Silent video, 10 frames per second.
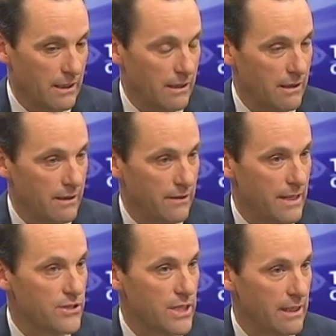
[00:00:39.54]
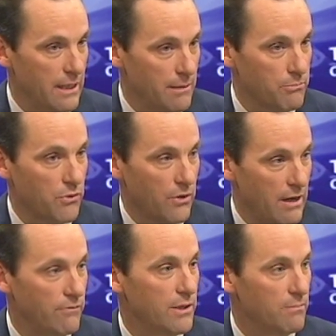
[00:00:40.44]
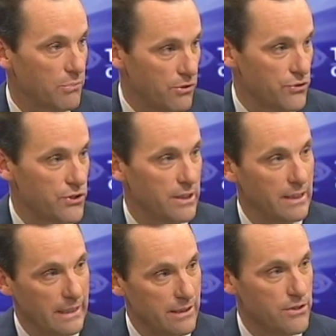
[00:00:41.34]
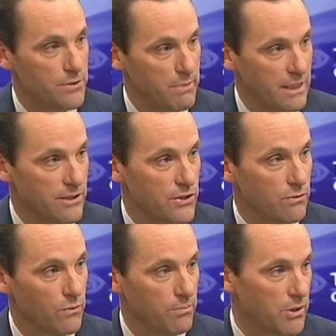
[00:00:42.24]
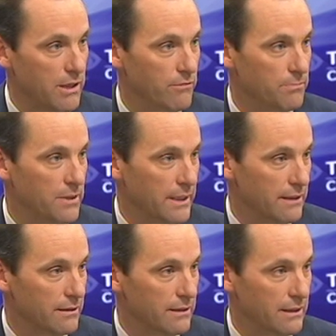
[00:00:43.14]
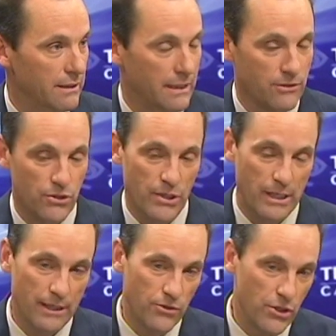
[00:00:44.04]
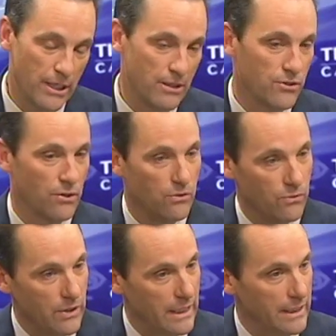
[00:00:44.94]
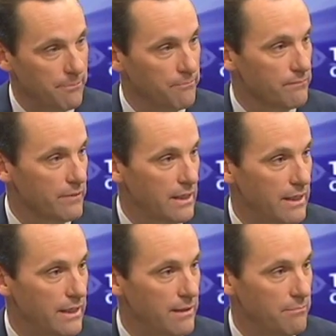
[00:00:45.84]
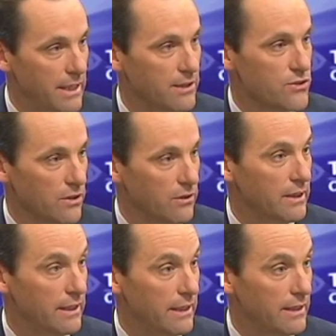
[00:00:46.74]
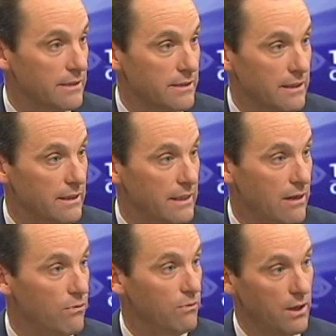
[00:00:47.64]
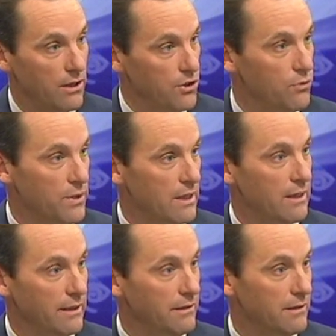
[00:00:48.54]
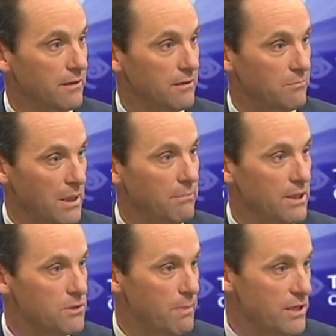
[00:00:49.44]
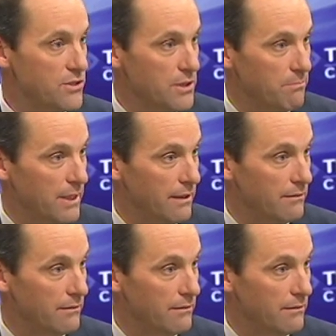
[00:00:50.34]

uh, they sent a private person into space with private money. And that just kind of changed the whole game and made us look at uh, how you and I might be in space someday.